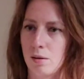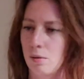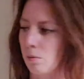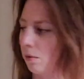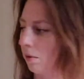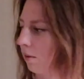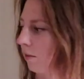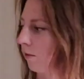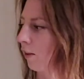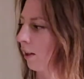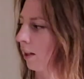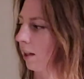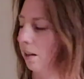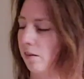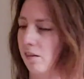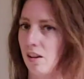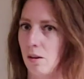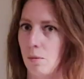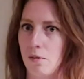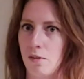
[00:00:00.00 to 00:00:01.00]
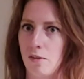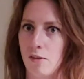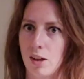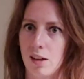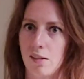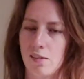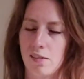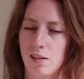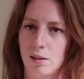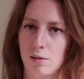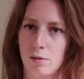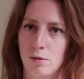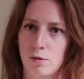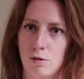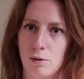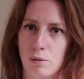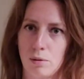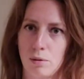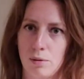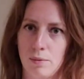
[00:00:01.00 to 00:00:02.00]
with the fingertips facing the
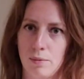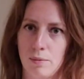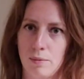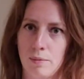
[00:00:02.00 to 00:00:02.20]
floor,